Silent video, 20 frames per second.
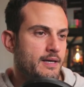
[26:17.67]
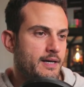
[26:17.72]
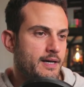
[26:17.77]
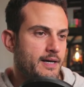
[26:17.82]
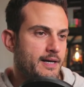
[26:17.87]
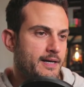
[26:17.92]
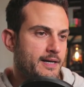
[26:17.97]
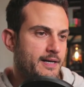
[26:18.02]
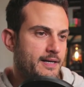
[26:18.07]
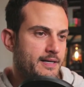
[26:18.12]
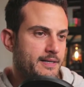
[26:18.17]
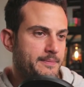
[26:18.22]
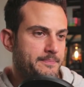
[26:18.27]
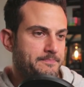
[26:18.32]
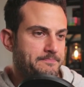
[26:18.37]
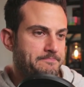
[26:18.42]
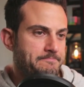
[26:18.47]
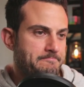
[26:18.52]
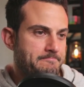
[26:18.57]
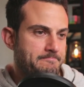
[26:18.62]

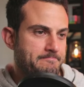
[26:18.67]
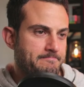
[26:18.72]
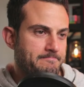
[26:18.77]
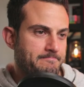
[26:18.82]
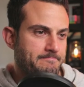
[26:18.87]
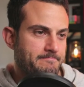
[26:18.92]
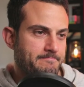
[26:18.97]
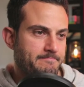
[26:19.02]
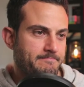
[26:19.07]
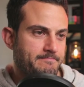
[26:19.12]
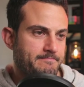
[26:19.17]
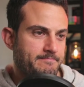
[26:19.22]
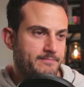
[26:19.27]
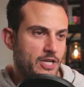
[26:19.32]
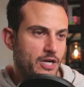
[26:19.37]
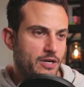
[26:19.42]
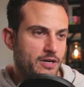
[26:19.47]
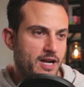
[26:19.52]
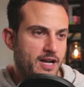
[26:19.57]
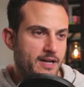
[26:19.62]
Um,
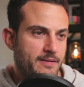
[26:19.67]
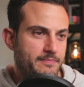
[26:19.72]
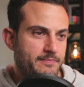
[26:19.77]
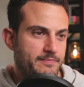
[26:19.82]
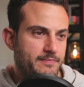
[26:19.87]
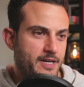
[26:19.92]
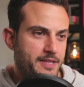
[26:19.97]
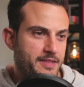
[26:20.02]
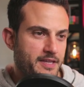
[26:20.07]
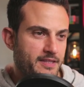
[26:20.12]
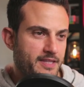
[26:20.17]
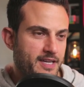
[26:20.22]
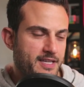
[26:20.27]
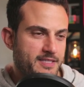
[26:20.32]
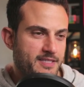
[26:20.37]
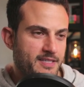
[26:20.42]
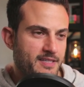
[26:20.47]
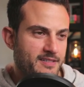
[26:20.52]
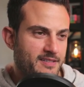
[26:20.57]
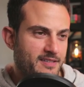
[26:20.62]
all right, I think
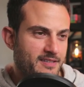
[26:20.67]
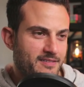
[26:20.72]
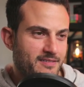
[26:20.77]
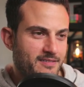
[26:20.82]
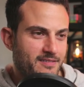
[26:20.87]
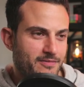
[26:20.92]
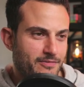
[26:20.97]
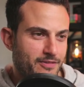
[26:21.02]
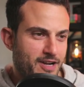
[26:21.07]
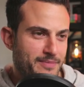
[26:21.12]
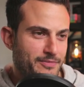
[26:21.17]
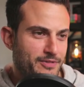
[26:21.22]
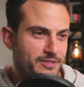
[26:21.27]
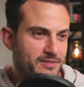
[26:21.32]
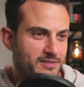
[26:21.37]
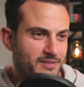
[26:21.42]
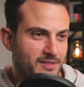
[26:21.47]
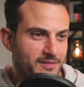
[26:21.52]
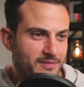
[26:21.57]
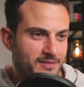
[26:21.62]
that's it.
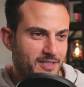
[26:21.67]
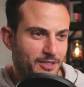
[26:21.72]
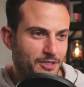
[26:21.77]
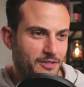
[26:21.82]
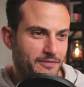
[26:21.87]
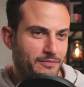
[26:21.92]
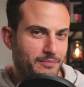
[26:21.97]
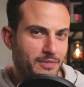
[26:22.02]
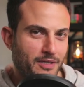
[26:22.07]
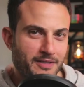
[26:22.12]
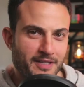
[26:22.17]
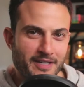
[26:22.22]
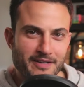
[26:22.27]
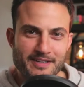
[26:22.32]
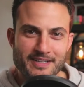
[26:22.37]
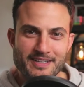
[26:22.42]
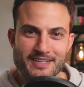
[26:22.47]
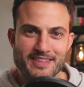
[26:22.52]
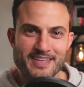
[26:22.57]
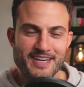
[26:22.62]
Raymond, hello from
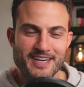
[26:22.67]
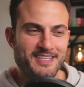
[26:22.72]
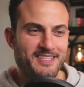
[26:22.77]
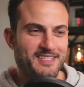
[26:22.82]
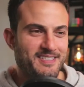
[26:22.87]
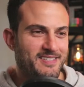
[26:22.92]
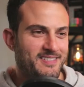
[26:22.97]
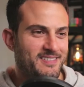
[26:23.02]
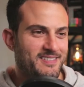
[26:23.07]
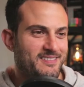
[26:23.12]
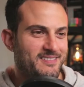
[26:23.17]
Bulgaria. Thanks.